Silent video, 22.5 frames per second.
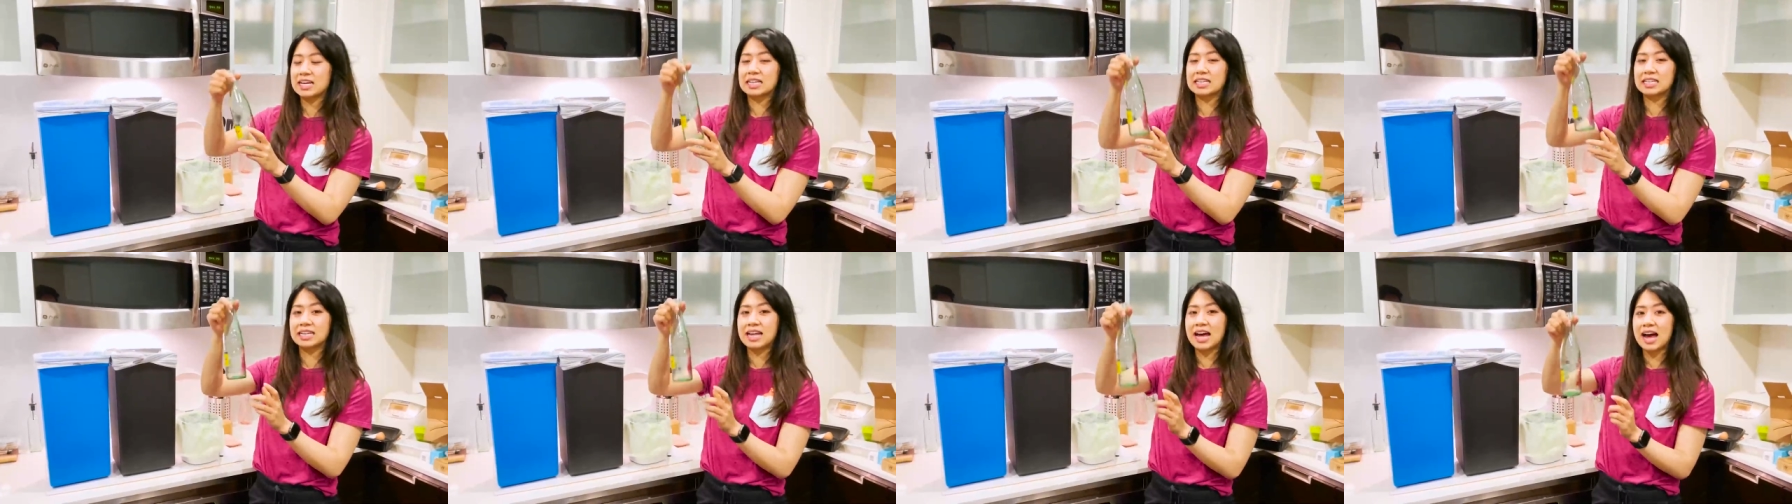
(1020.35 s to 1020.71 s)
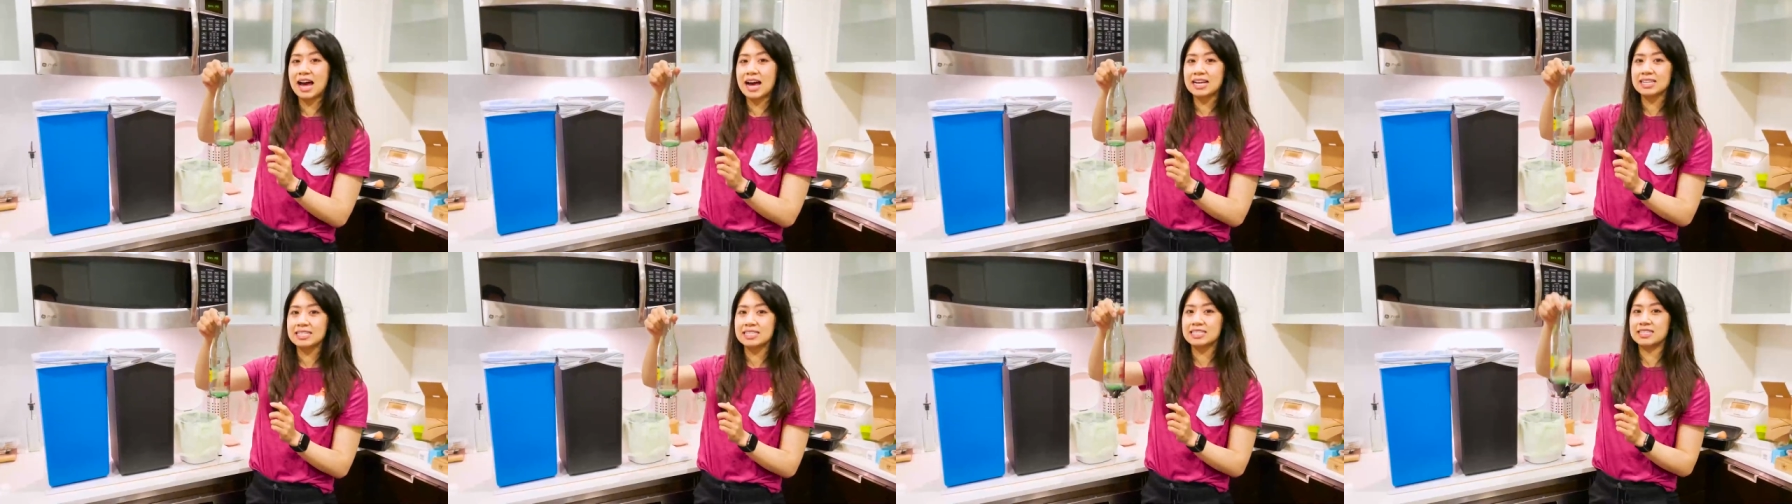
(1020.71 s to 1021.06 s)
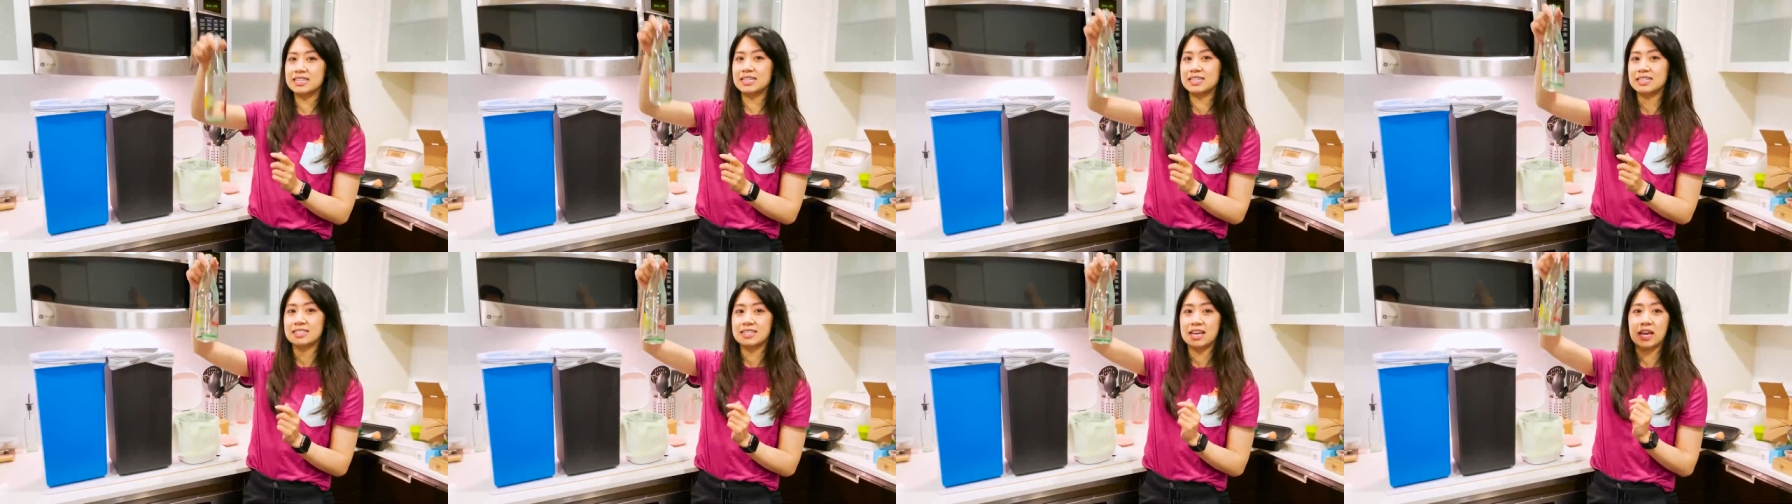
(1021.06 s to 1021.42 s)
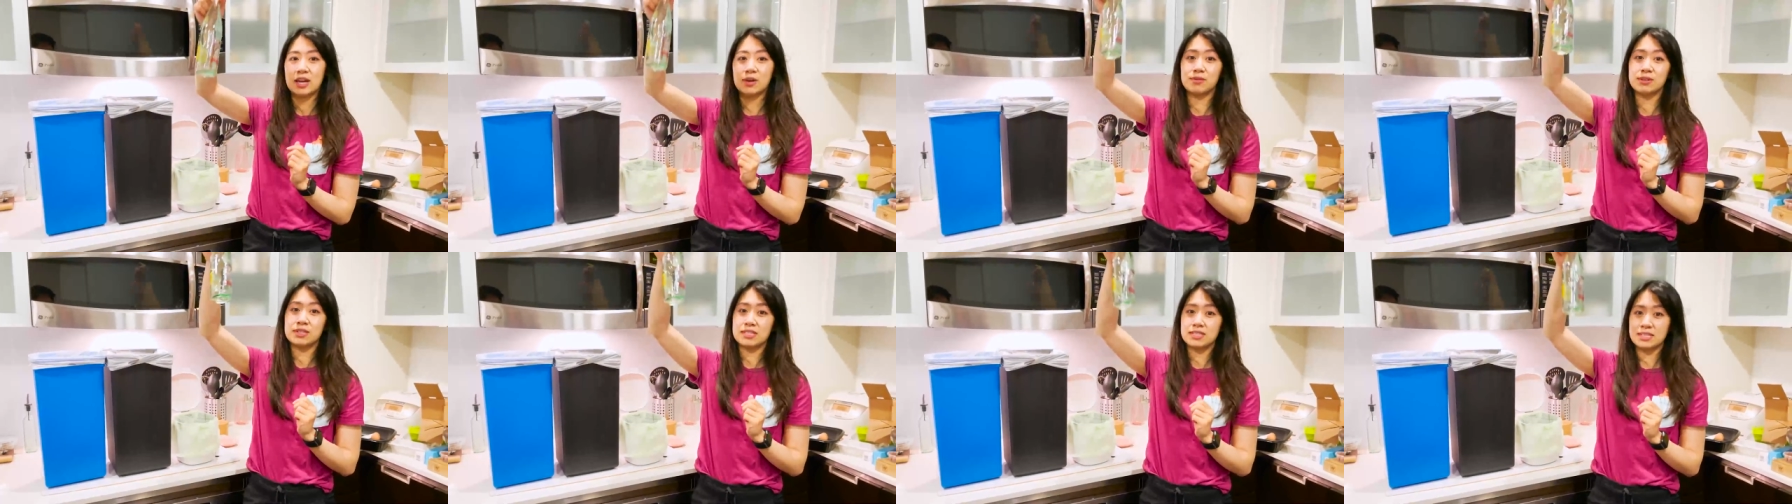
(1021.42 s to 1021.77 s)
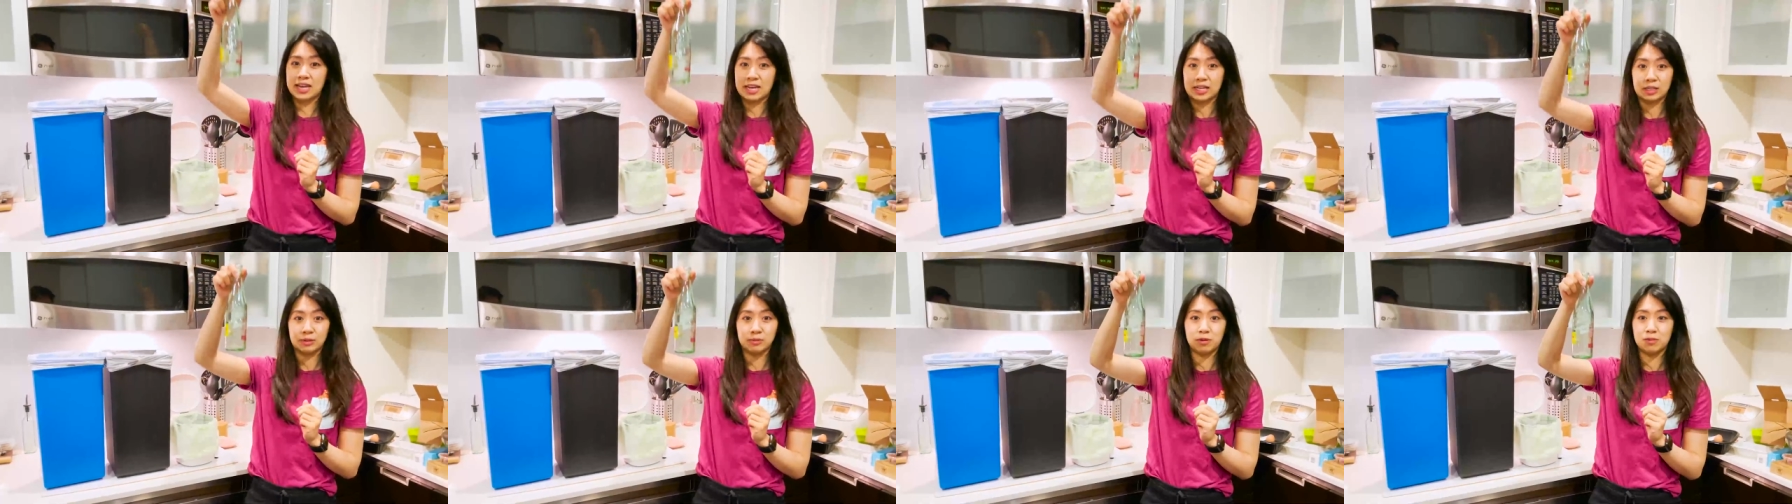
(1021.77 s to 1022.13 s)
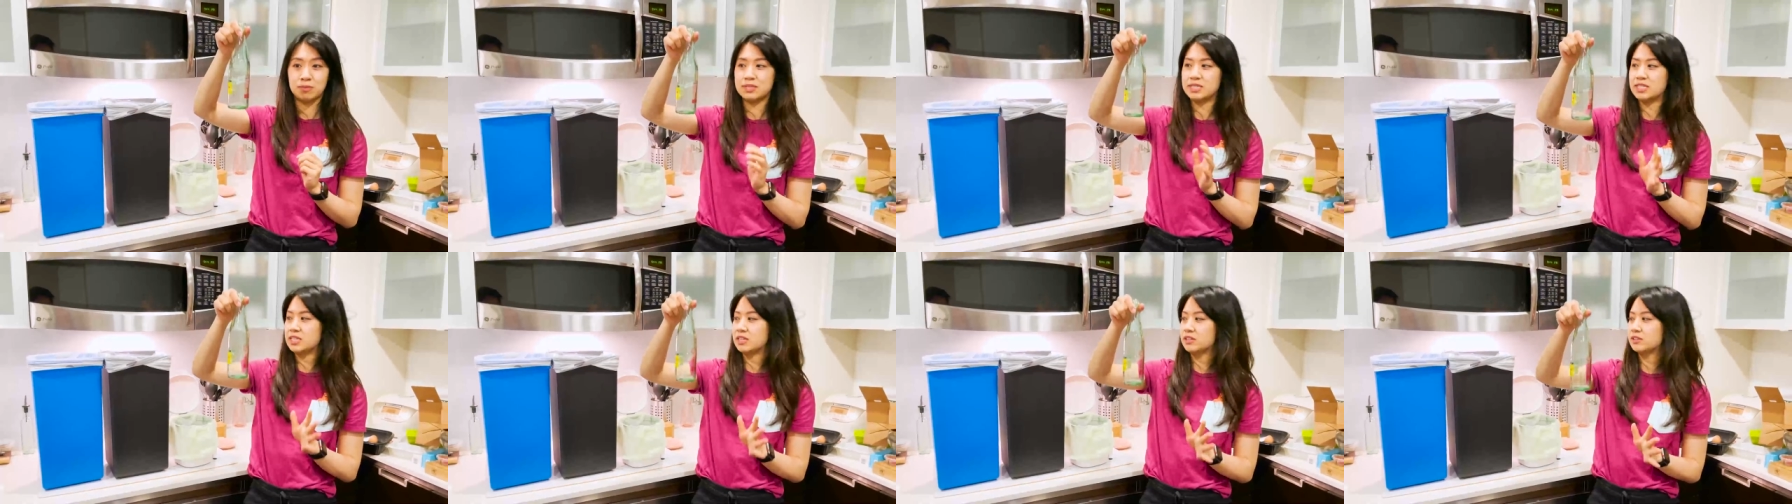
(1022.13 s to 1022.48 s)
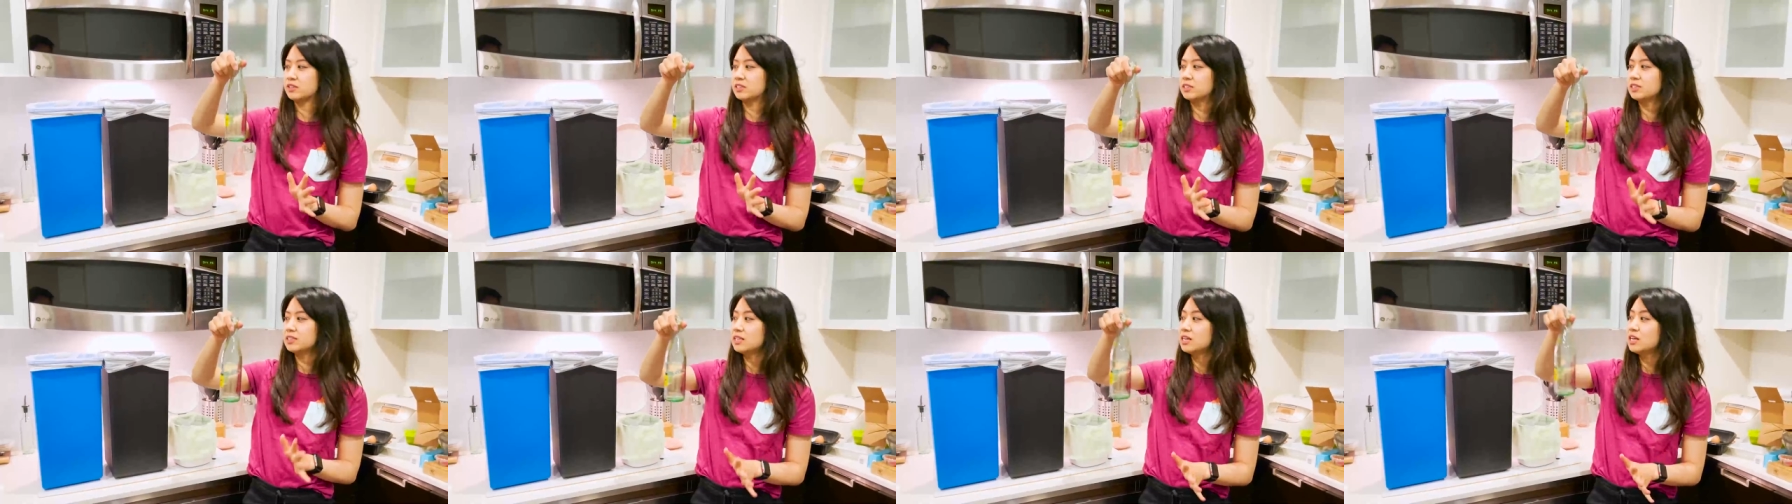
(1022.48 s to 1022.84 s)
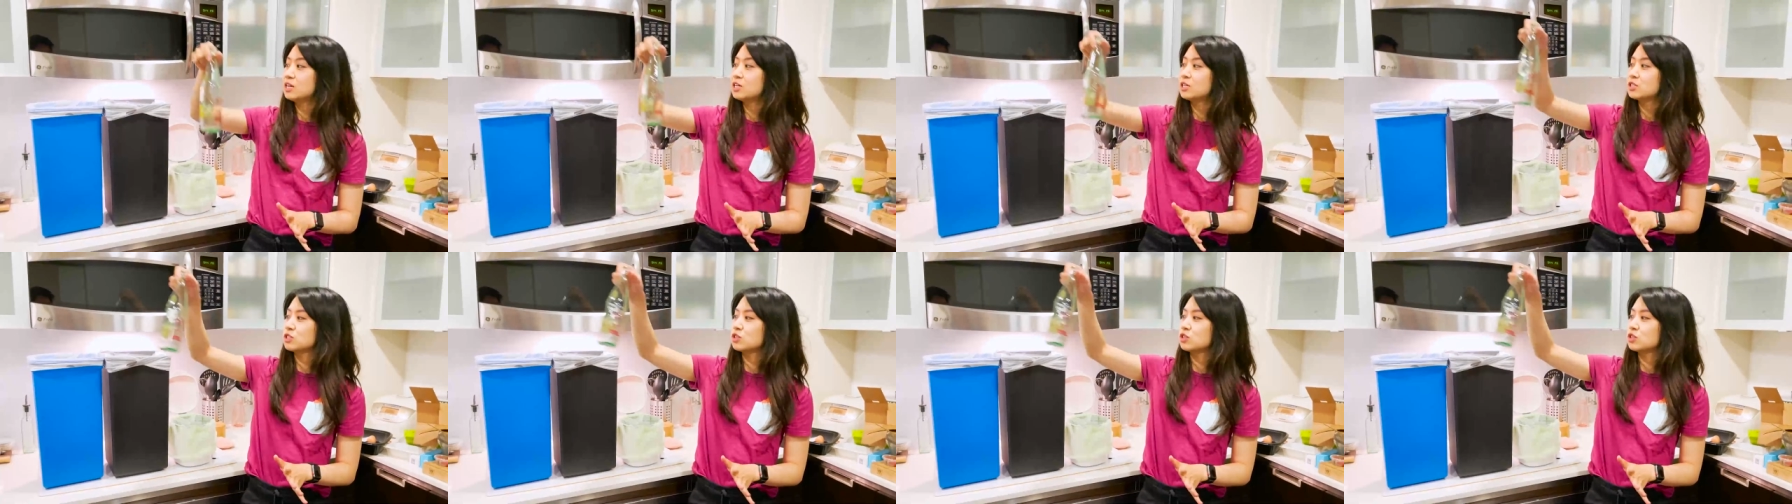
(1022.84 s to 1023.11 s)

Glass is a recyclable material,